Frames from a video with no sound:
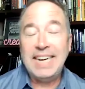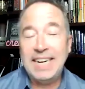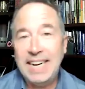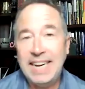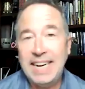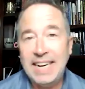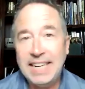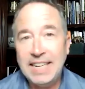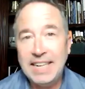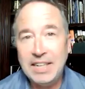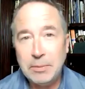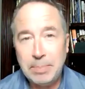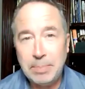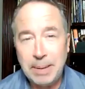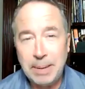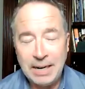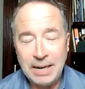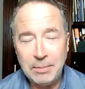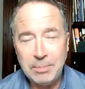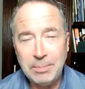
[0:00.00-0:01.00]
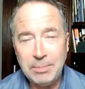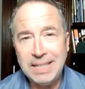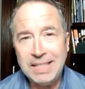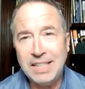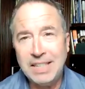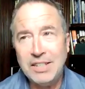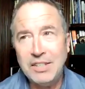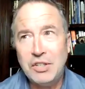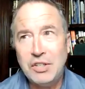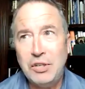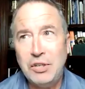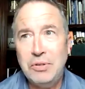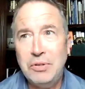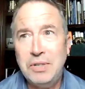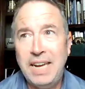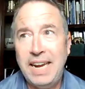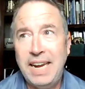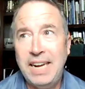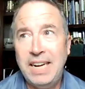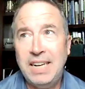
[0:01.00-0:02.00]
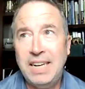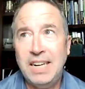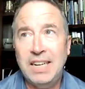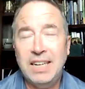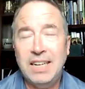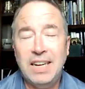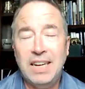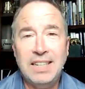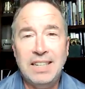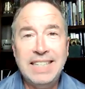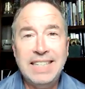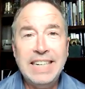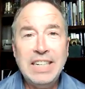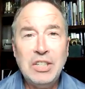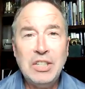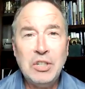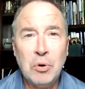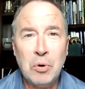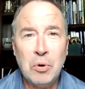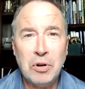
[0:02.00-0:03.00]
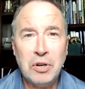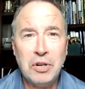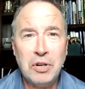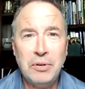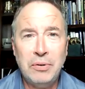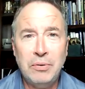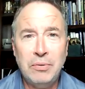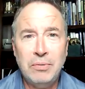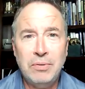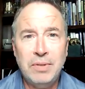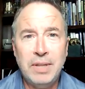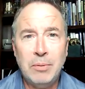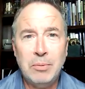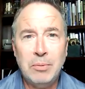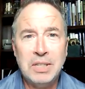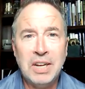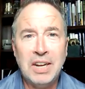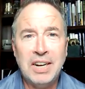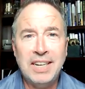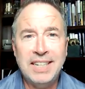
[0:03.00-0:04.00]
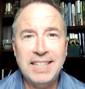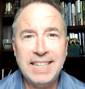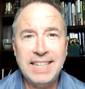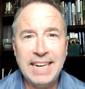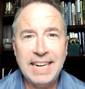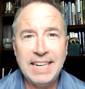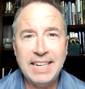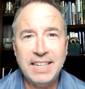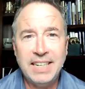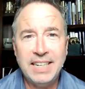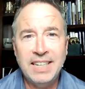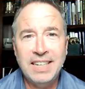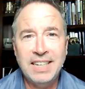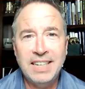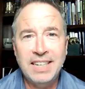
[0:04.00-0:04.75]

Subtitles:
in an independent business, you take a detour that was unintended,